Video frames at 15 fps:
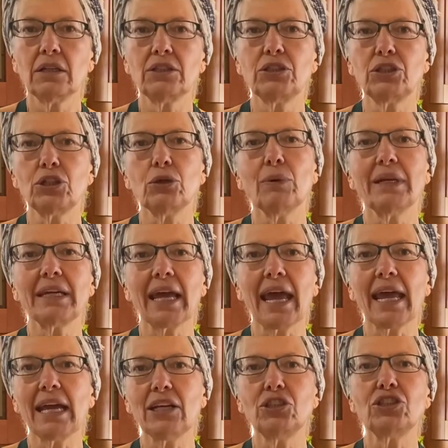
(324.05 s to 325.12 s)
to
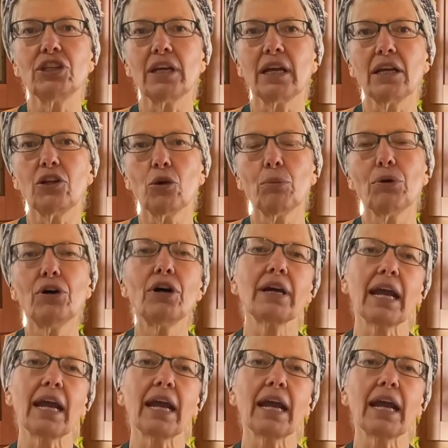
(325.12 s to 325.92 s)
engage in your book,